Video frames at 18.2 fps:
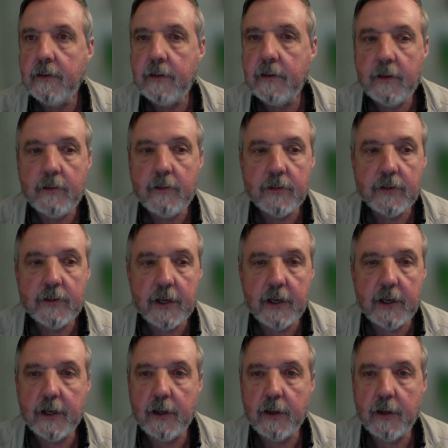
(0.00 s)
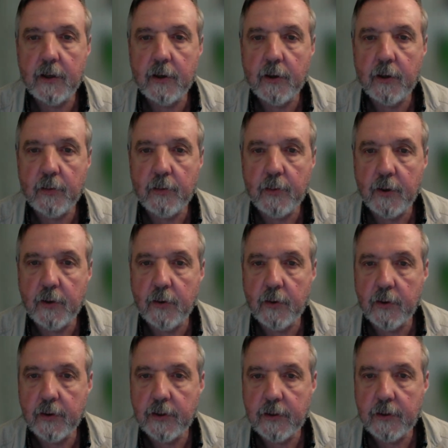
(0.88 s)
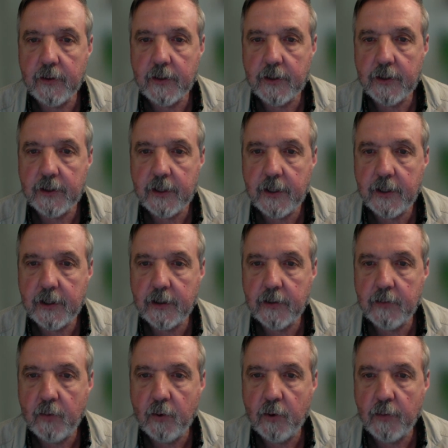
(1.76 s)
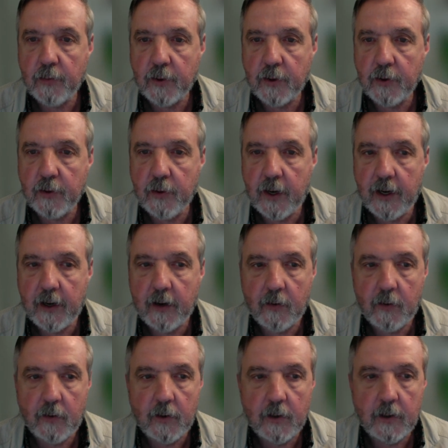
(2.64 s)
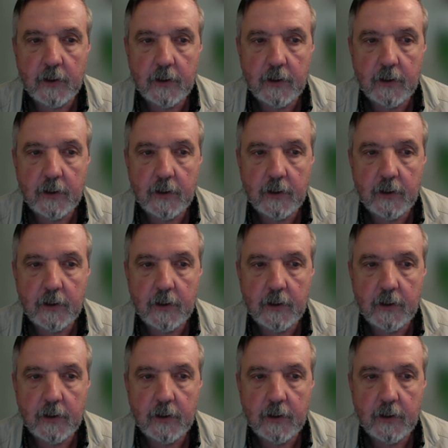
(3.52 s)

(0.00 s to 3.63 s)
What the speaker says: Oh, it's getting a little bluer, so let's take some more blue out.